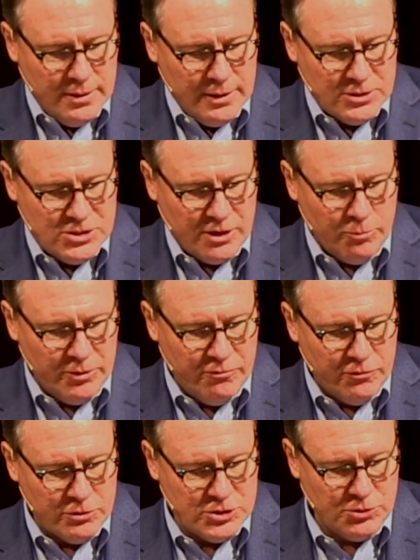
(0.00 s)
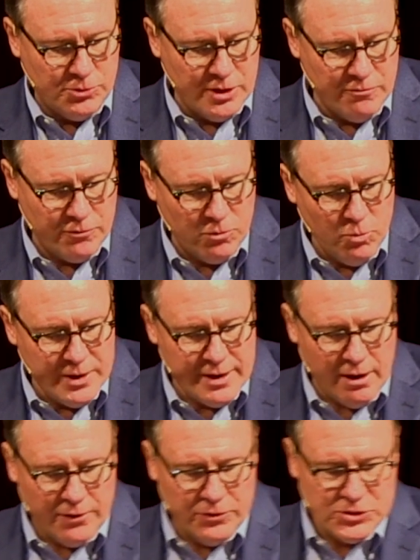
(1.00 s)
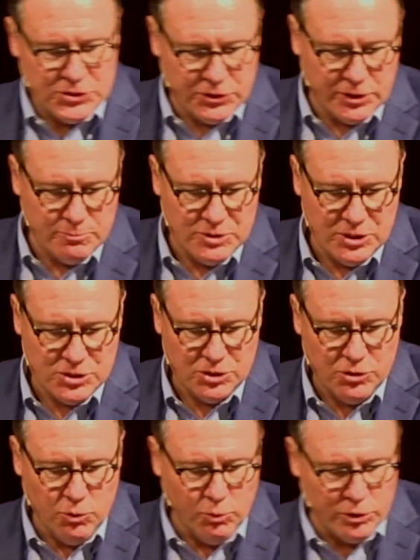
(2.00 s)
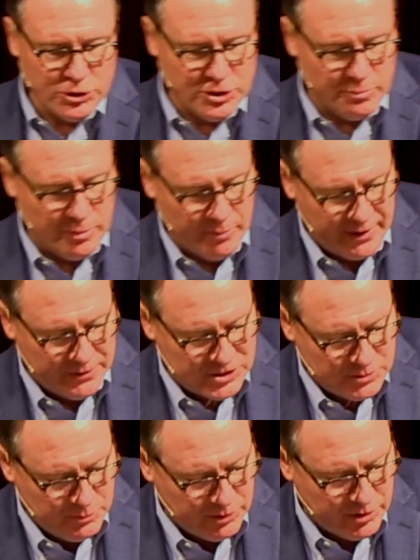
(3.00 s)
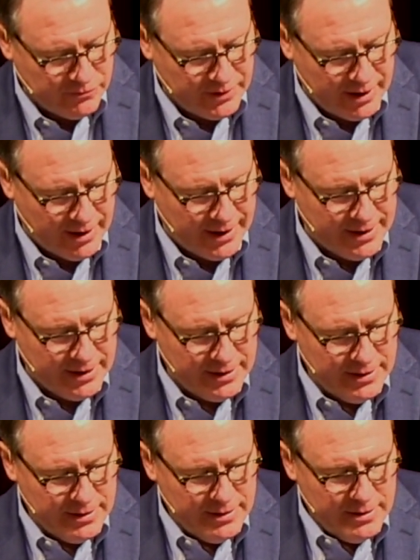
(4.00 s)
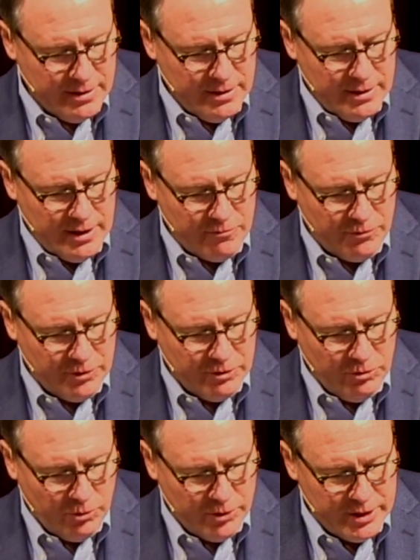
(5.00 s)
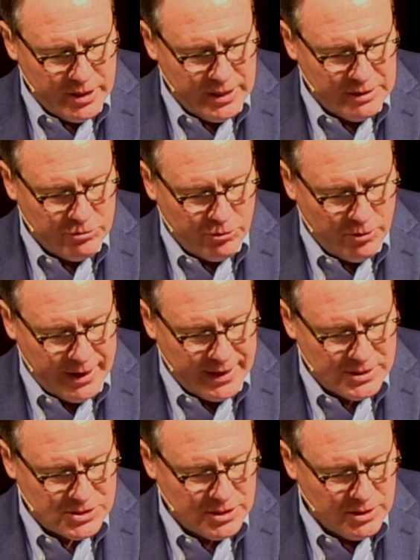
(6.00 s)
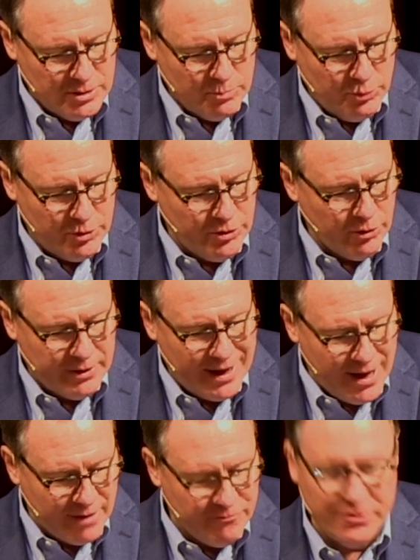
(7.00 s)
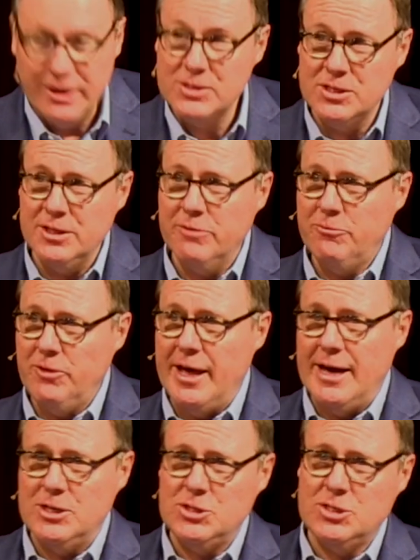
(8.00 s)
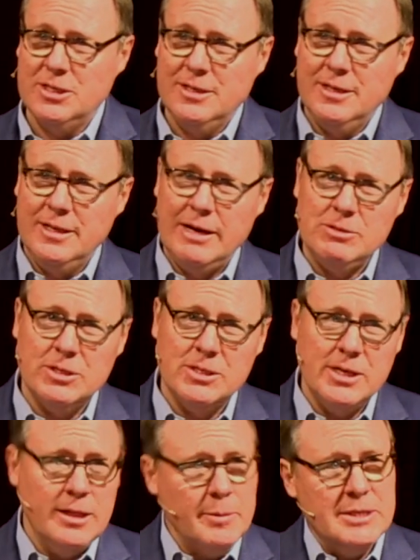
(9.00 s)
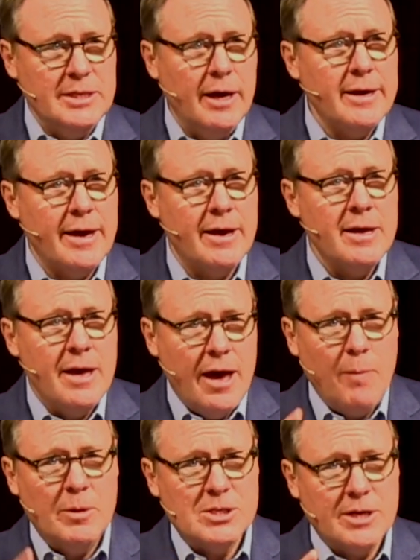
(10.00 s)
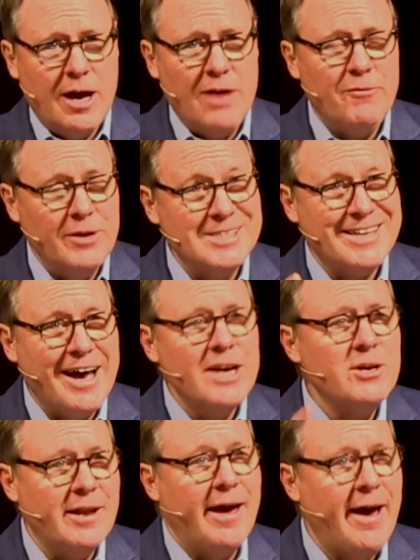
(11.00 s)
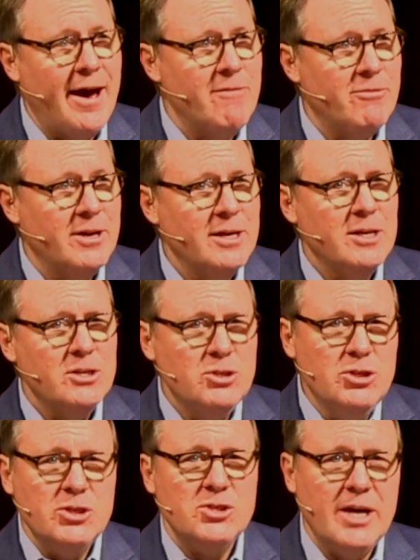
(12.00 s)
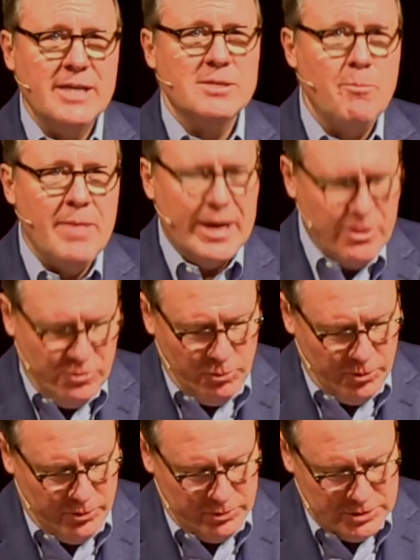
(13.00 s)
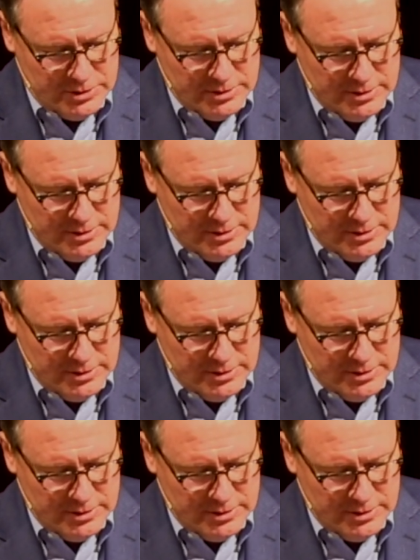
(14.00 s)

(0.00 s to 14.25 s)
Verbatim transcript: I'll start with verse 3 For we are the circumcision who worship by the Spirit of God, and for the glory in Christ put no confidence in the flesh. Now he's going to say, Let me tell you how much confidence I could have just as a man of the world.